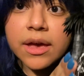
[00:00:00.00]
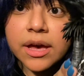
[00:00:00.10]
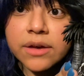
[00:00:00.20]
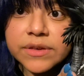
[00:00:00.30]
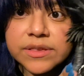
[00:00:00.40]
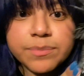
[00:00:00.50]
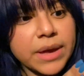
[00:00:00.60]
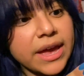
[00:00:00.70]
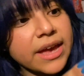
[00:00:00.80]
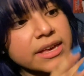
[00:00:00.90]
of his
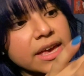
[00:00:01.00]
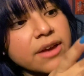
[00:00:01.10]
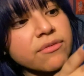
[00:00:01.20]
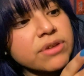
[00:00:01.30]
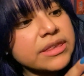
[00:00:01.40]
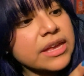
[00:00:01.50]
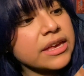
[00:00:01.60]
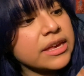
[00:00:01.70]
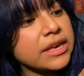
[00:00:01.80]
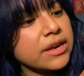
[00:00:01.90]
back,
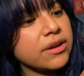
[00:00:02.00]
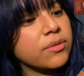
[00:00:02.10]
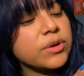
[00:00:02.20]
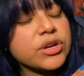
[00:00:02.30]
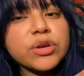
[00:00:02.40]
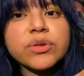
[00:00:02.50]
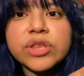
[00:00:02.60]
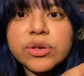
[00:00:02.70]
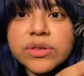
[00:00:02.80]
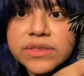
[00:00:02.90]
everything here where you
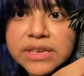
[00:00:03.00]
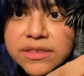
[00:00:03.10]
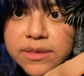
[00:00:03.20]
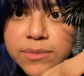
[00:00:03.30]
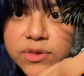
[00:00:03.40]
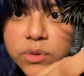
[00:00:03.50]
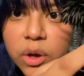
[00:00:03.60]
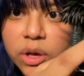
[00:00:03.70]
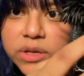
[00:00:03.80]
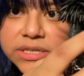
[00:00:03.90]
still see some
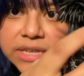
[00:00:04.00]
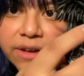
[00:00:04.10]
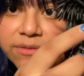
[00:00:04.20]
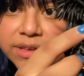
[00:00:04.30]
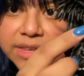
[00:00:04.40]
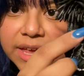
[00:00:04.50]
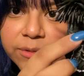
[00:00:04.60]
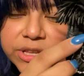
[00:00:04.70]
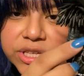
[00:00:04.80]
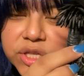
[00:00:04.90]
skulls and everything,
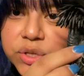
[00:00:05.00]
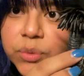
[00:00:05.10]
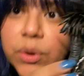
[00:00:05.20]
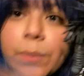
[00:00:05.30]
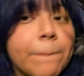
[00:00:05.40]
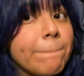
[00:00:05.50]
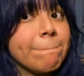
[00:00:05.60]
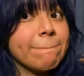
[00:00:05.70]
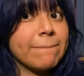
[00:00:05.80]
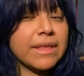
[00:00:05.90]
which is cool.
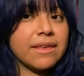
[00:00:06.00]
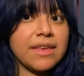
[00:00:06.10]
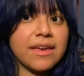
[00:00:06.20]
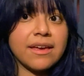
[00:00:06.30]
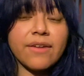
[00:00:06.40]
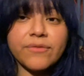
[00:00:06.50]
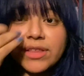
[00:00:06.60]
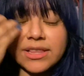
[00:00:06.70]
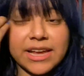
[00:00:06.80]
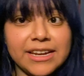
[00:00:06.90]
Thank God for
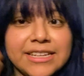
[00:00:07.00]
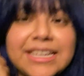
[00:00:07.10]
the lighting